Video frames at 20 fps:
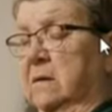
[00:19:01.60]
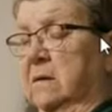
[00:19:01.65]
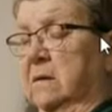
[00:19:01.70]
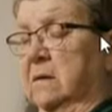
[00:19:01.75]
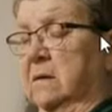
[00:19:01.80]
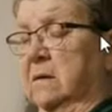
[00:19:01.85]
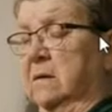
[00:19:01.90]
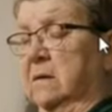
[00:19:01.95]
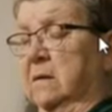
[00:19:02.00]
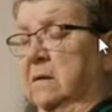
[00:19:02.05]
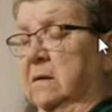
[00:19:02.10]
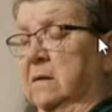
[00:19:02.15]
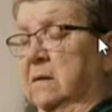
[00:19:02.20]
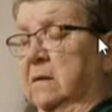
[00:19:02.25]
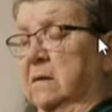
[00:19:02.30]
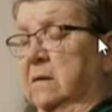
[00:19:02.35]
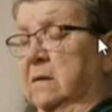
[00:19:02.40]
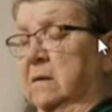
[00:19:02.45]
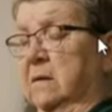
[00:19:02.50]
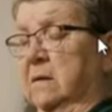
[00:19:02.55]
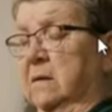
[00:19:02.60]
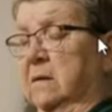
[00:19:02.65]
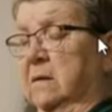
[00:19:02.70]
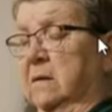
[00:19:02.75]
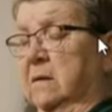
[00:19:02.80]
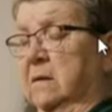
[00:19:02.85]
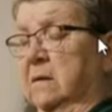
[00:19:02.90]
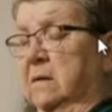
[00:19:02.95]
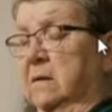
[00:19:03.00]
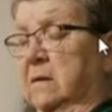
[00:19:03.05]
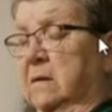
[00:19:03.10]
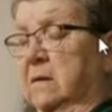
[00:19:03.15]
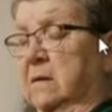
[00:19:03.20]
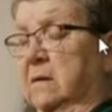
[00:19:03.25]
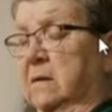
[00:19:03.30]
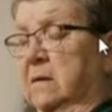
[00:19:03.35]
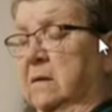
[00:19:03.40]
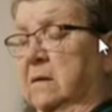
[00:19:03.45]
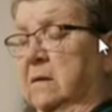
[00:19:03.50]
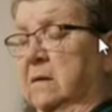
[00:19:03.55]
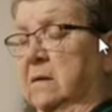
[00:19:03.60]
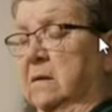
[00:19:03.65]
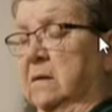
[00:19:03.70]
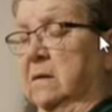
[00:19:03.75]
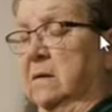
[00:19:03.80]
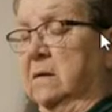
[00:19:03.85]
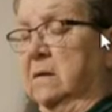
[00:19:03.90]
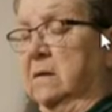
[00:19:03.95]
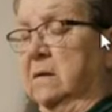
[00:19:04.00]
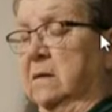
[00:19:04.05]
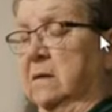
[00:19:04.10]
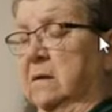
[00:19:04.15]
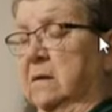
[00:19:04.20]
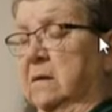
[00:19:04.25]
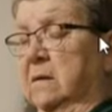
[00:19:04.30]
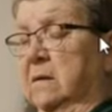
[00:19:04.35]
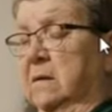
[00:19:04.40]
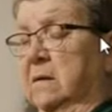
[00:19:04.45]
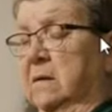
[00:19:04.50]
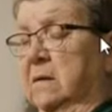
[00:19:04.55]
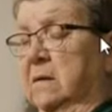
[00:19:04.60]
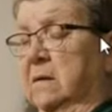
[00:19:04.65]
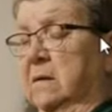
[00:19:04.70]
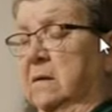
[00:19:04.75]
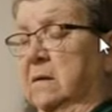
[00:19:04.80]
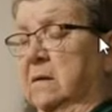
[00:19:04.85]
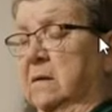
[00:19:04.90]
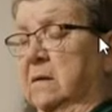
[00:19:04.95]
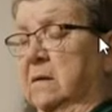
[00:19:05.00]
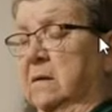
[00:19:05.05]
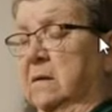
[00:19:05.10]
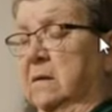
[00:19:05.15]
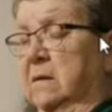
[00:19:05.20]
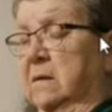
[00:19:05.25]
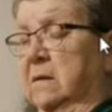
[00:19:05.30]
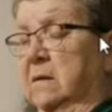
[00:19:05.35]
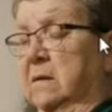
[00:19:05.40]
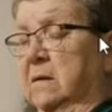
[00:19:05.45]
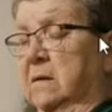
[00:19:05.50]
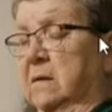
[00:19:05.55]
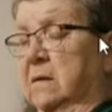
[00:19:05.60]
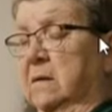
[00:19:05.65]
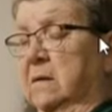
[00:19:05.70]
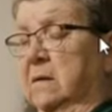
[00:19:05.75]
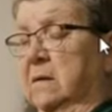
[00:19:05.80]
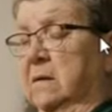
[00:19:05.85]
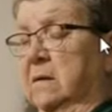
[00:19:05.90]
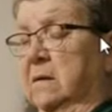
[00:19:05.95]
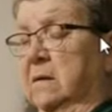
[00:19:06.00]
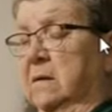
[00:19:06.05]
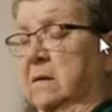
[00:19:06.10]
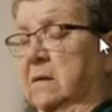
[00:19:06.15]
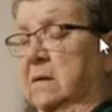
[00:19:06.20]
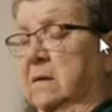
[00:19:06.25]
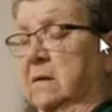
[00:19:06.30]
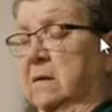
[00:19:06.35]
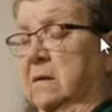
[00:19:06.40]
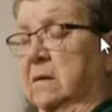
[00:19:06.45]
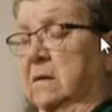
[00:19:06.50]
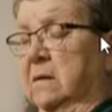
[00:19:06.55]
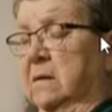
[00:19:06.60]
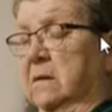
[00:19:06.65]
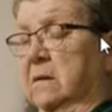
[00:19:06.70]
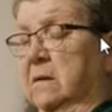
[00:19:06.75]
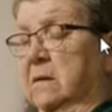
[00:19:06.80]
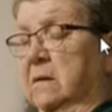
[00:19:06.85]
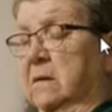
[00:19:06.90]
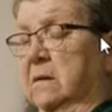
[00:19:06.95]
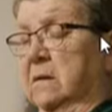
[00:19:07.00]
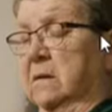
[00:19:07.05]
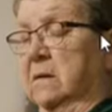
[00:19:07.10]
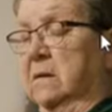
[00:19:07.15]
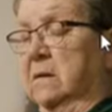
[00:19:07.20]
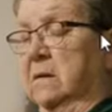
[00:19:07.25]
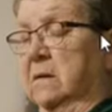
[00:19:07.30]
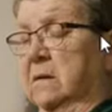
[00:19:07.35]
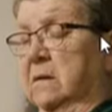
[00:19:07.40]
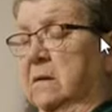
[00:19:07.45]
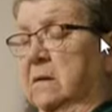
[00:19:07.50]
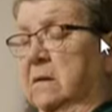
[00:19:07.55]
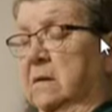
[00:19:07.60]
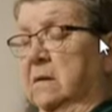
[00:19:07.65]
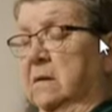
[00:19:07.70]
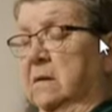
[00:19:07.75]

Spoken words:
The person shown says nothing.